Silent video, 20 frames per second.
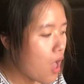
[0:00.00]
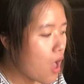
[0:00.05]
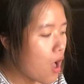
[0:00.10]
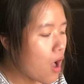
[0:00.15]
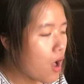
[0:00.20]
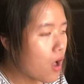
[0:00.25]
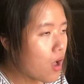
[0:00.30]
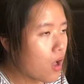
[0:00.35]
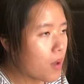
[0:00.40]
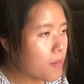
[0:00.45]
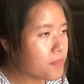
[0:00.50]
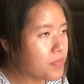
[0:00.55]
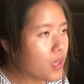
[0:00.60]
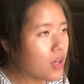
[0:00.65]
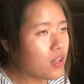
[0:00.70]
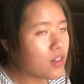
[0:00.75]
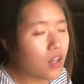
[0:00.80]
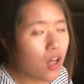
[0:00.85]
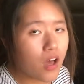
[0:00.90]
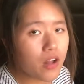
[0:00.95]

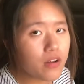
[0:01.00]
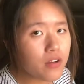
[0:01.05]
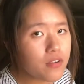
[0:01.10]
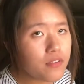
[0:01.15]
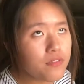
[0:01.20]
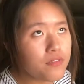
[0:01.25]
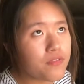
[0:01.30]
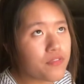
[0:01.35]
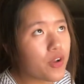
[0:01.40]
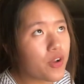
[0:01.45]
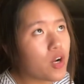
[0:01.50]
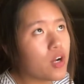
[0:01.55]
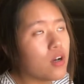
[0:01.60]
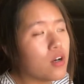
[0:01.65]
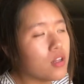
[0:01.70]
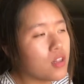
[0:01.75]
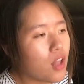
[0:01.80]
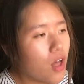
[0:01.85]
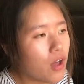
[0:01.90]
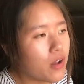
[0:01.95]
There are
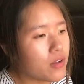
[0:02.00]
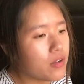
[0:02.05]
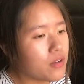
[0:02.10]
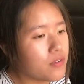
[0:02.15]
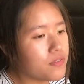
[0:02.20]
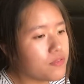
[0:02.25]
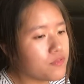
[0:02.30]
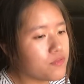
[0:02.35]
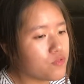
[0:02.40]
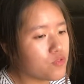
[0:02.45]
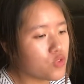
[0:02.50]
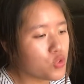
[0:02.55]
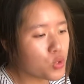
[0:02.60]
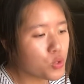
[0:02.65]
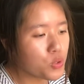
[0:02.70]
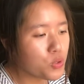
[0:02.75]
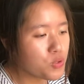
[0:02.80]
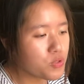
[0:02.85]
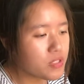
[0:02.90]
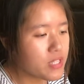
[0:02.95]
a lot of
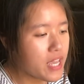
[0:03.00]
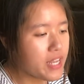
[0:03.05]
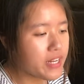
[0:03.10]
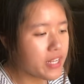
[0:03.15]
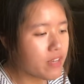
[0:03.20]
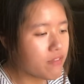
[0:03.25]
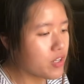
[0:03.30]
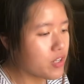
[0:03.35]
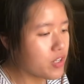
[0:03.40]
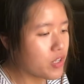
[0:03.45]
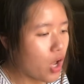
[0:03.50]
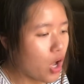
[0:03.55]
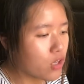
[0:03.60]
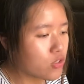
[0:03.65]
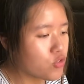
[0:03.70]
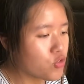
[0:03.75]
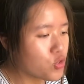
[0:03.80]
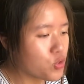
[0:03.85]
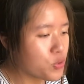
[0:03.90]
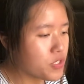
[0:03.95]
Jews and even
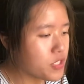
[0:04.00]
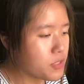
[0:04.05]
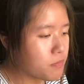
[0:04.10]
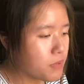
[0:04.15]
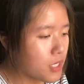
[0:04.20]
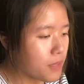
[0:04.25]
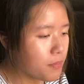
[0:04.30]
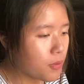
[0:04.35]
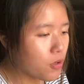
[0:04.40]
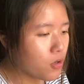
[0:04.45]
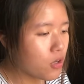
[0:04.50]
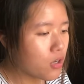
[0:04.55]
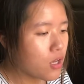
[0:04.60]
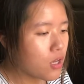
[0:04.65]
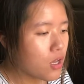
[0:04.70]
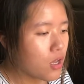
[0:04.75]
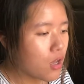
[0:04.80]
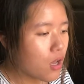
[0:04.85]
non-Jewish people